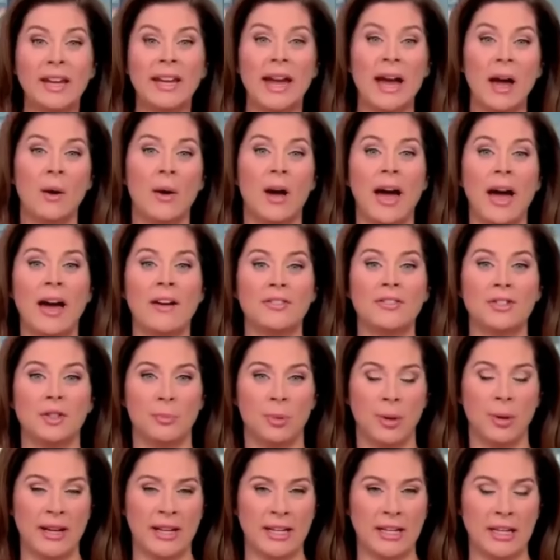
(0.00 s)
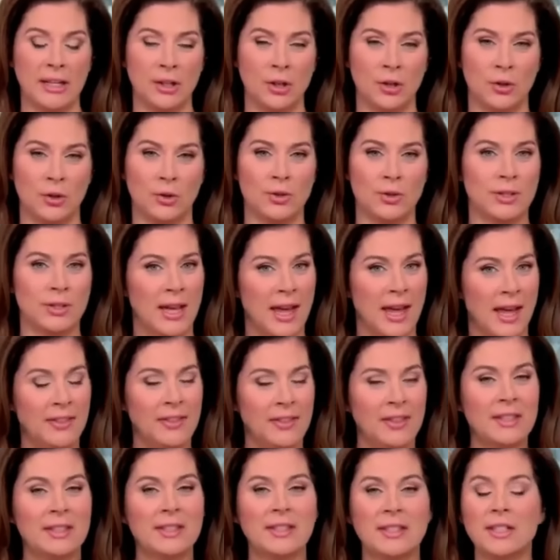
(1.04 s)
now have some breaking news,
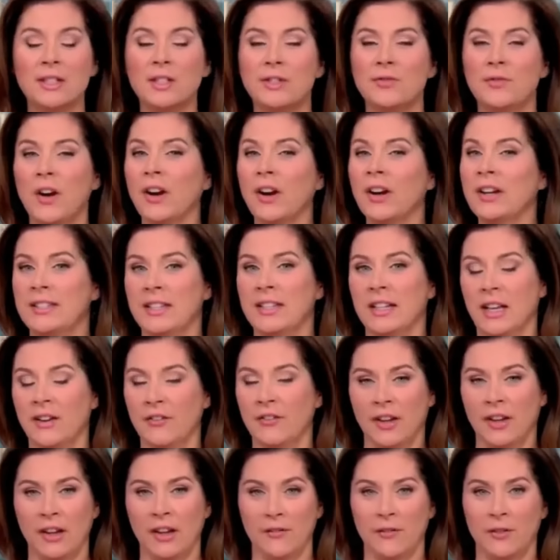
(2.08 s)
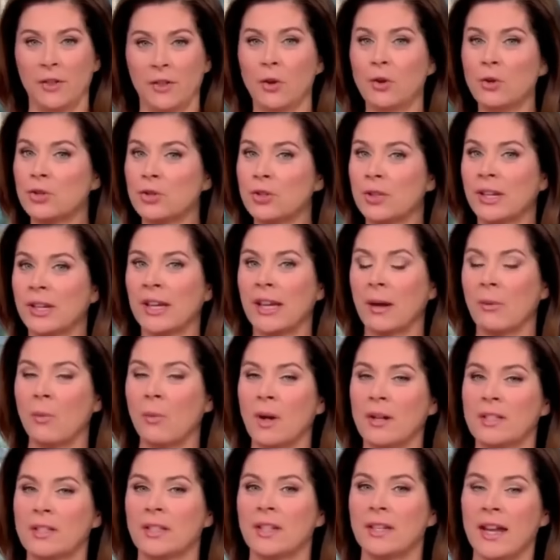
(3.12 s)
and this is very significant. For those looking at
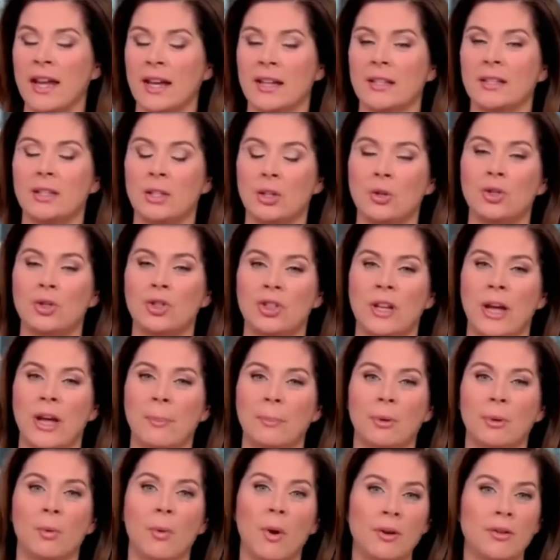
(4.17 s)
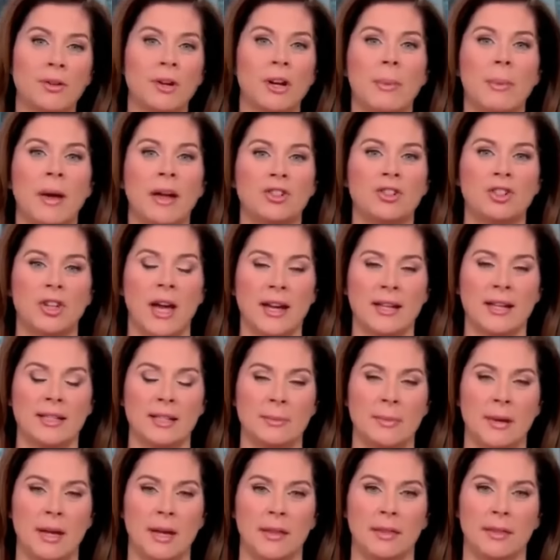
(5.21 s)
what's the next huge step, you're wondering about Jack
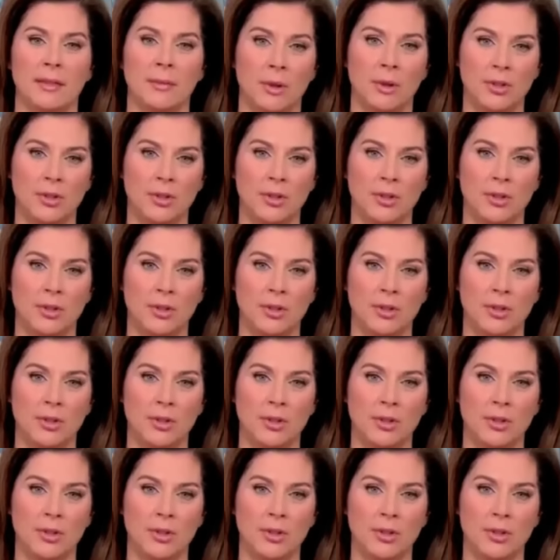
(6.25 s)
Smith.